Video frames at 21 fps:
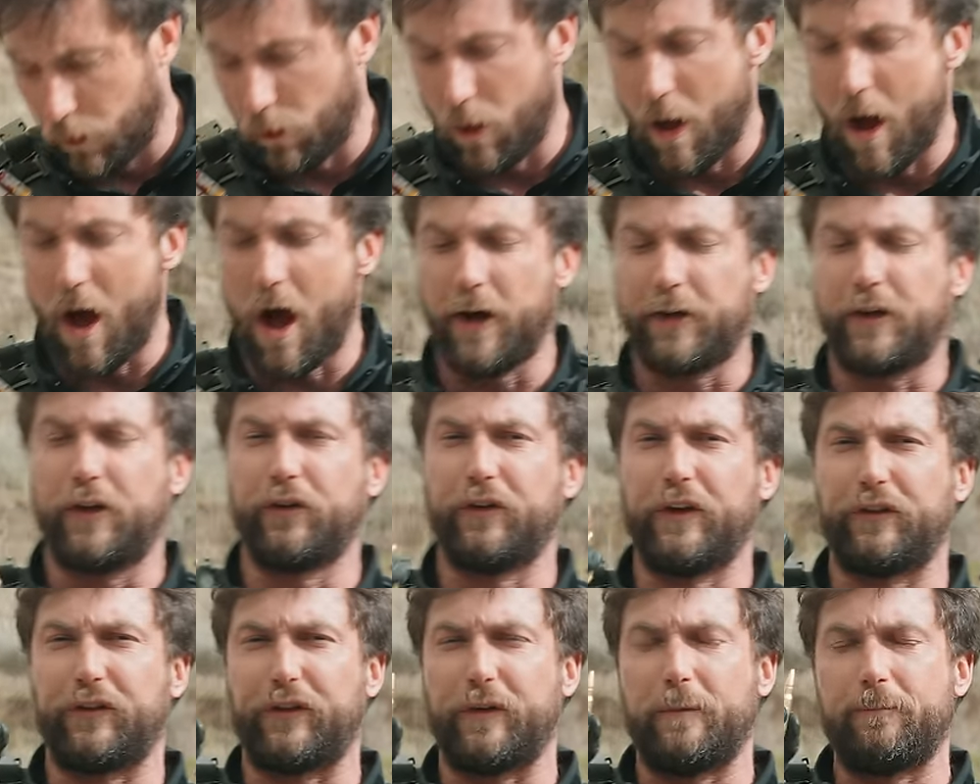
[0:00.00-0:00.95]
little odd because
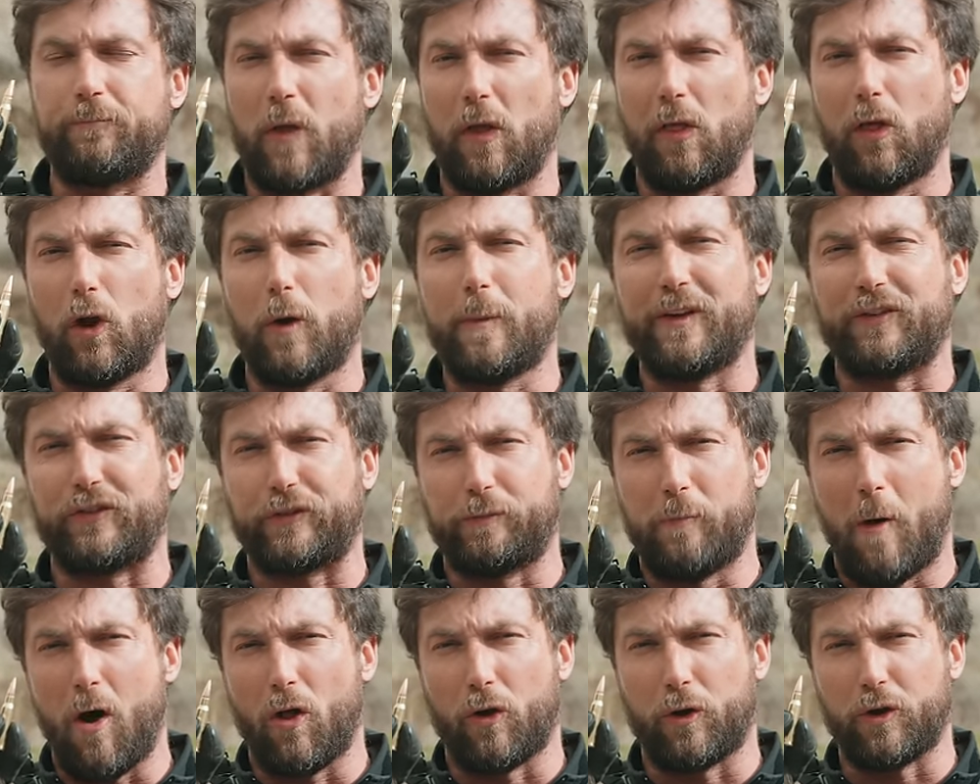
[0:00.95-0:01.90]
it's a little bit
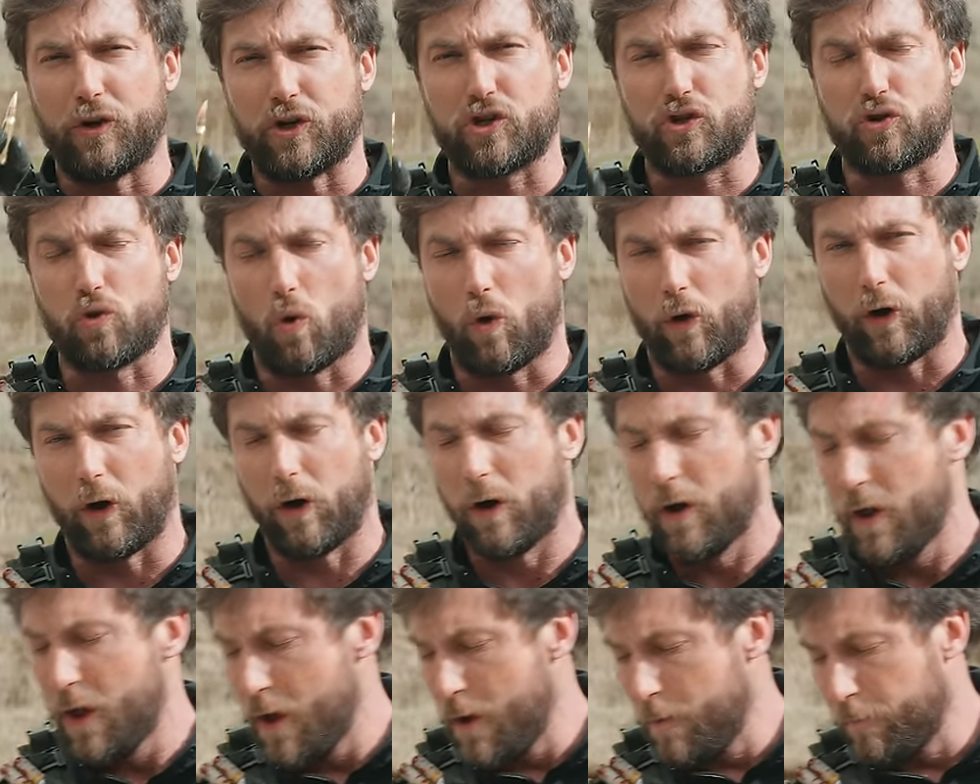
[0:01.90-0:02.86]
smaller and shorter,
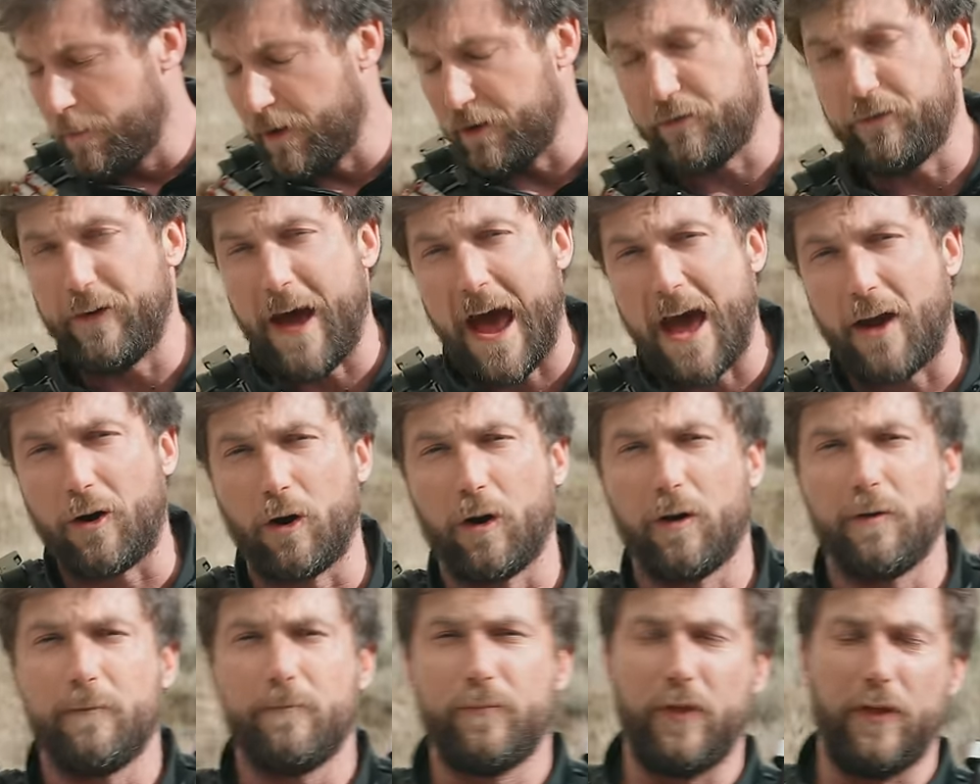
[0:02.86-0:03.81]
but
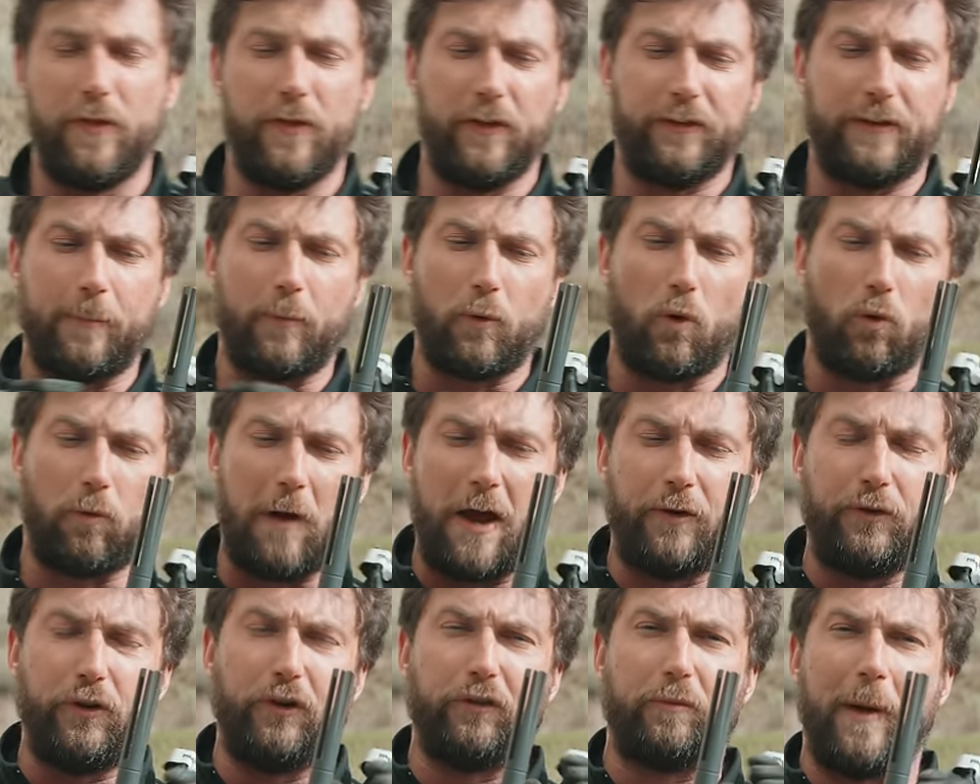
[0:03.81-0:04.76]
fatter than the typical
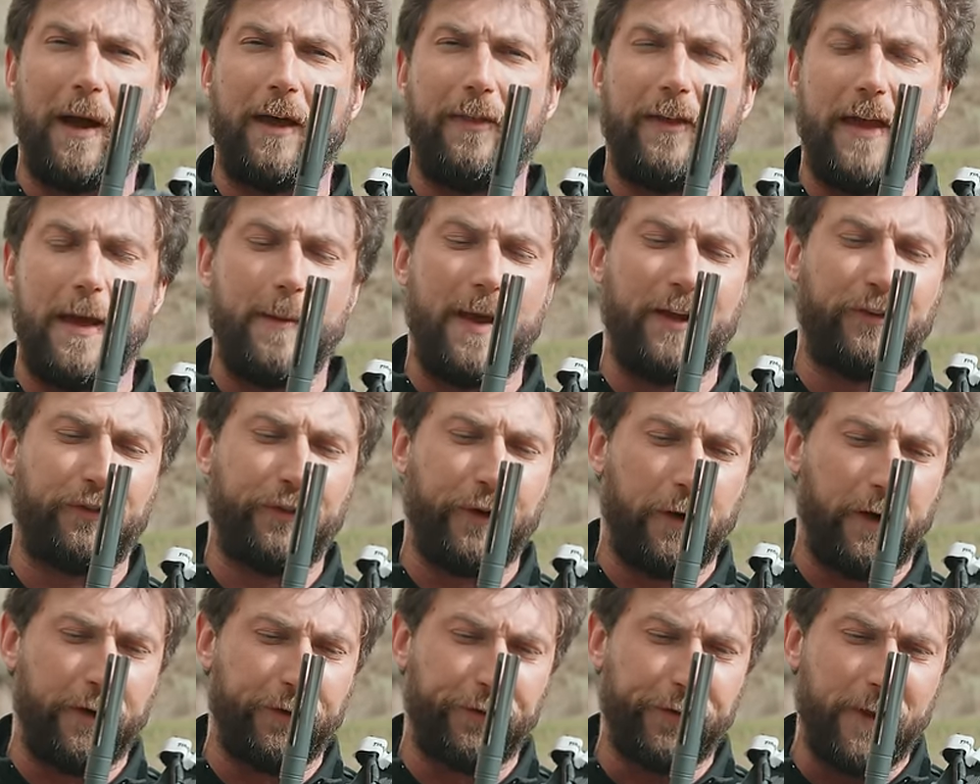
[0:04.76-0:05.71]
round used by the M A
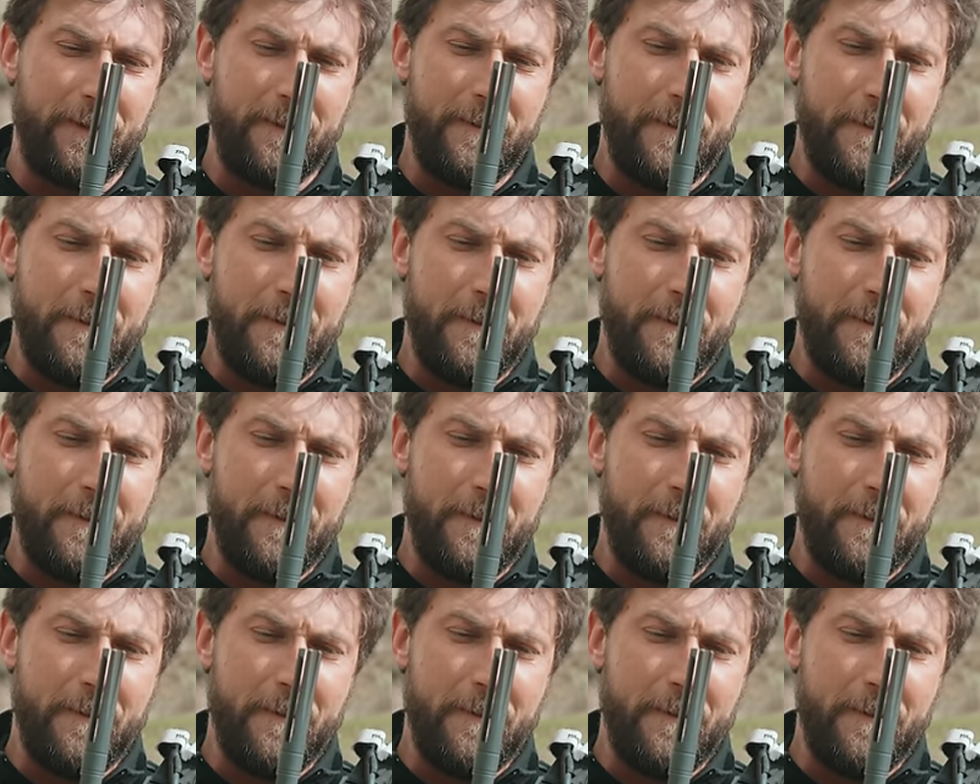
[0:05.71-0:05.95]
series.